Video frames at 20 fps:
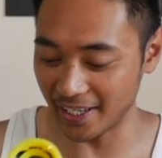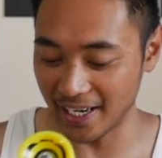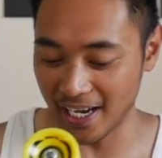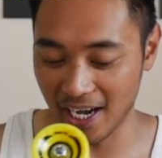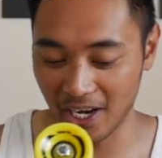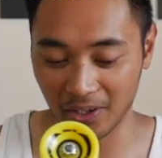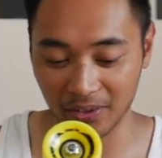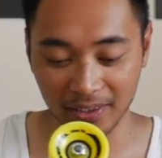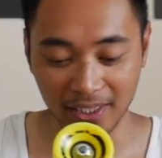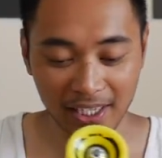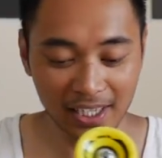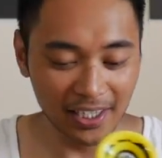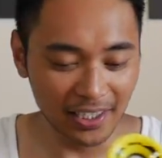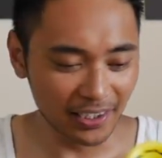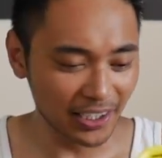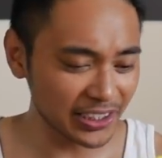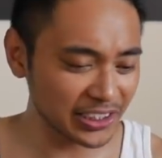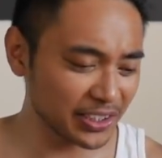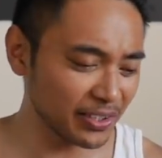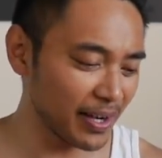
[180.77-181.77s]
it out.
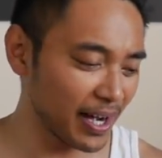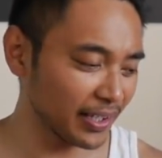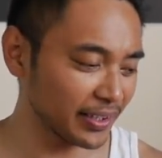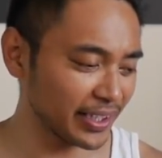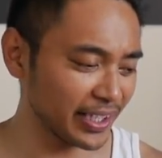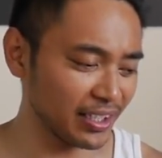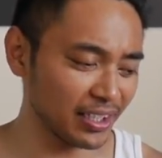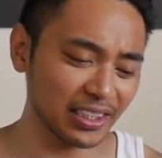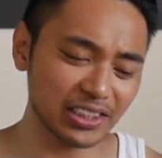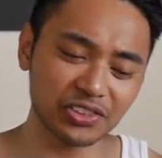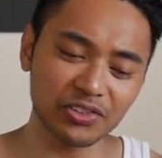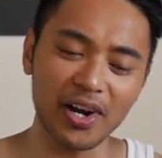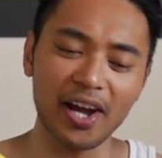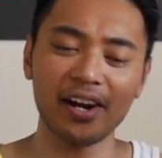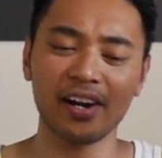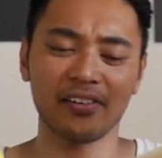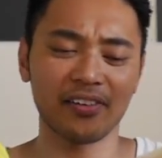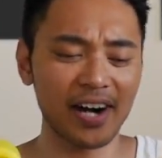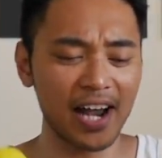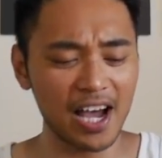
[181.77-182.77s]
Let's go out there, let's
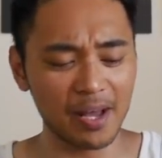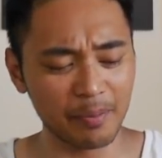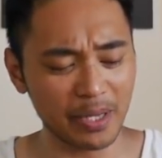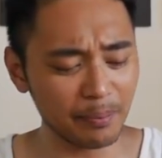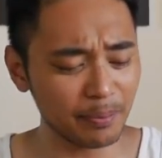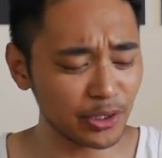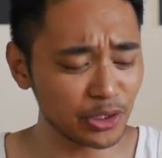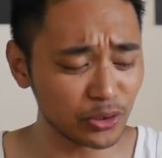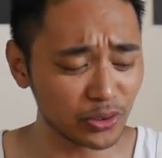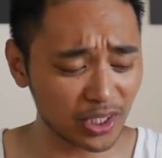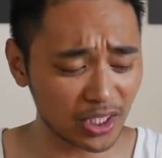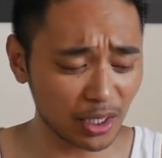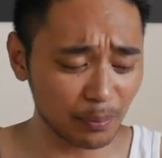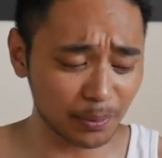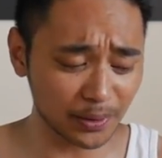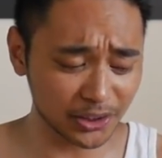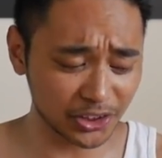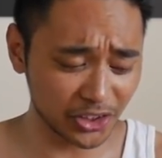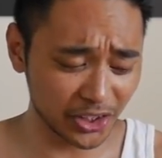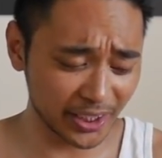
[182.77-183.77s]
ride around, maybe do a
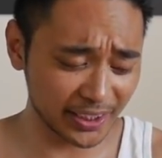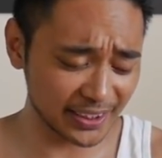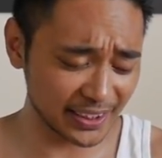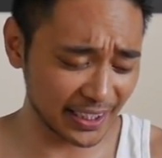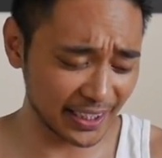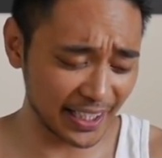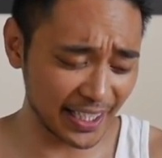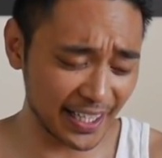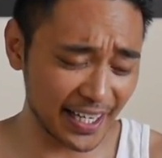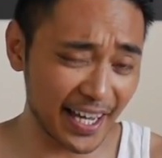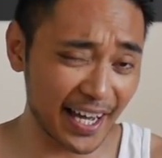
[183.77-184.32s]
couple of tricks, and then